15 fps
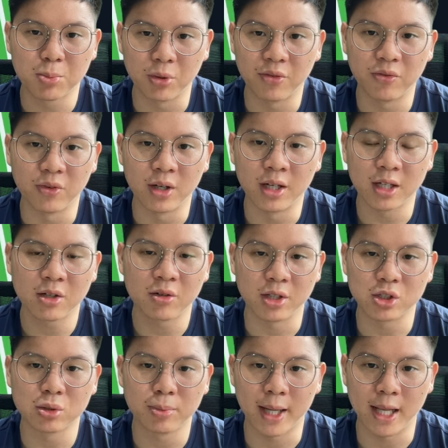prefer
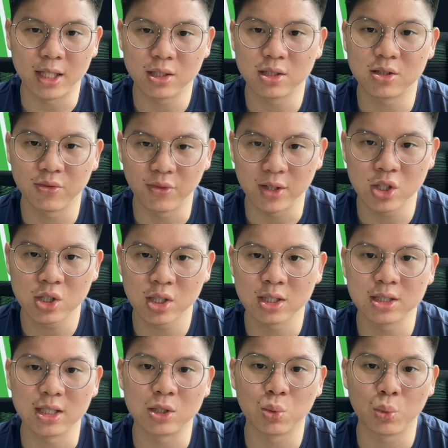Crystal Palace's
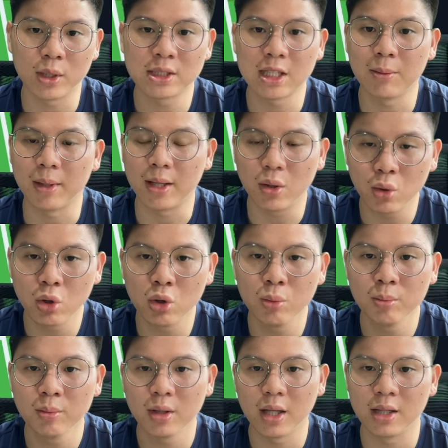fixtures. It's West Ham at
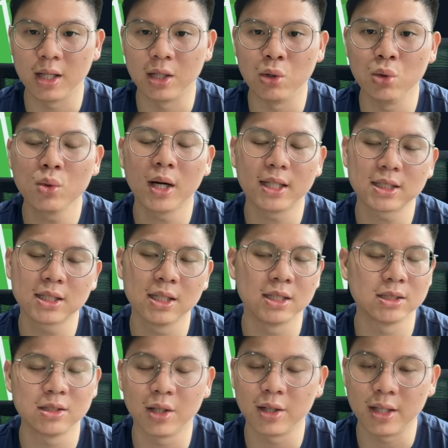home, and then Newcastle
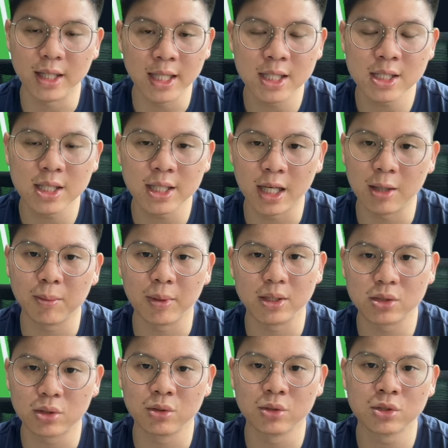is not an easy game, but
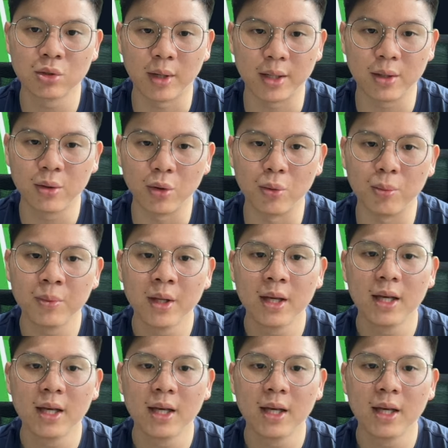it's also at home.